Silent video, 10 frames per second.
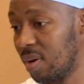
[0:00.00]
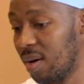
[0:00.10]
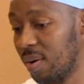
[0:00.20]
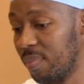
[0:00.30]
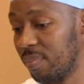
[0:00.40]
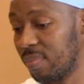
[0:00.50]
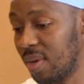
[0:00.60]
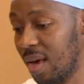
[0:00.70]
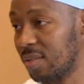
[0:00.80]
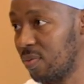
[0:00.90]
um,
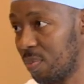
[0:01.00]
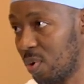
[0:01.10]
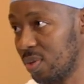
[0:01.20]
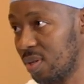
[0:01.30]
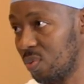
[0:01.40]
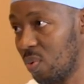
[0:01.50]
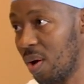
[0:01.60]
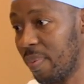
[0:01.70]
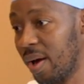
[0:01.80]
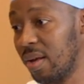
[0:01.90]
cancer of the prostate,
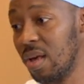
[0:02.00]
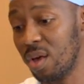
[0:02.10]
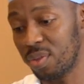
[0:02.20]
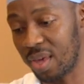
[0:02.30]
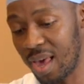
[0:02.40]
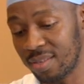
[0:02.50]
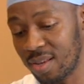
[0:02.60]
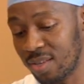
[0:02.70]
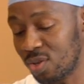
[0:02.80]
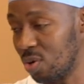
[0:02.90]
whereby the
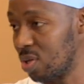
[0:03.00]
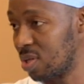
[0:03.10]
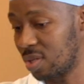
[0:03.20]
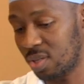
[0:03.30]
cancer has gone